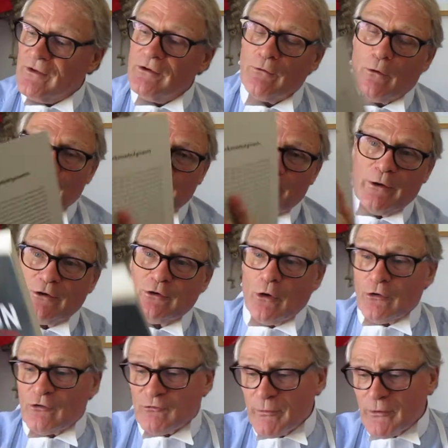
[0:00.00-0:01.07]
Then you've got some
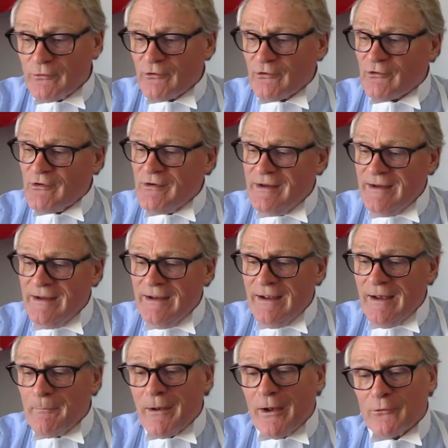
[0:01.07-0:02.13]
acknowledgements
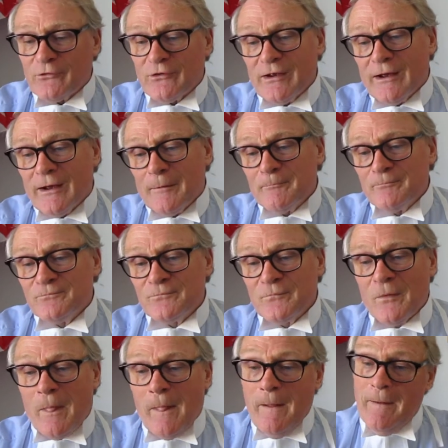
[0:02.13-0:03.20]
about,
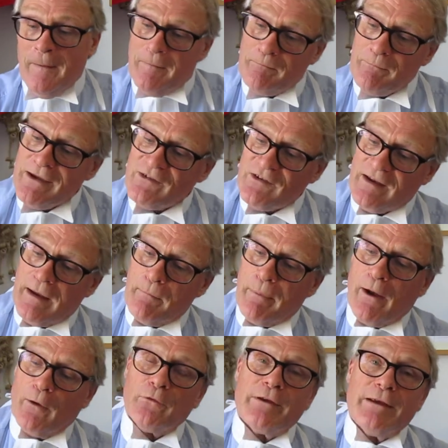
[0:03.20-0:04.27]
basically
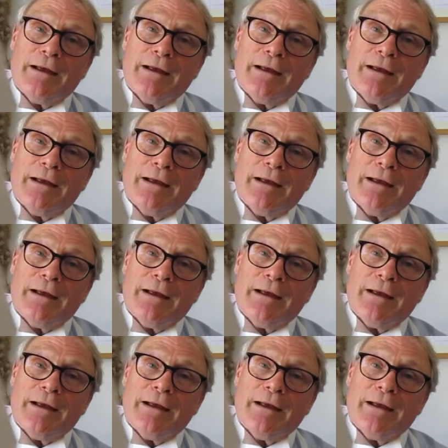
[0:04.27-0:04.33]
about me,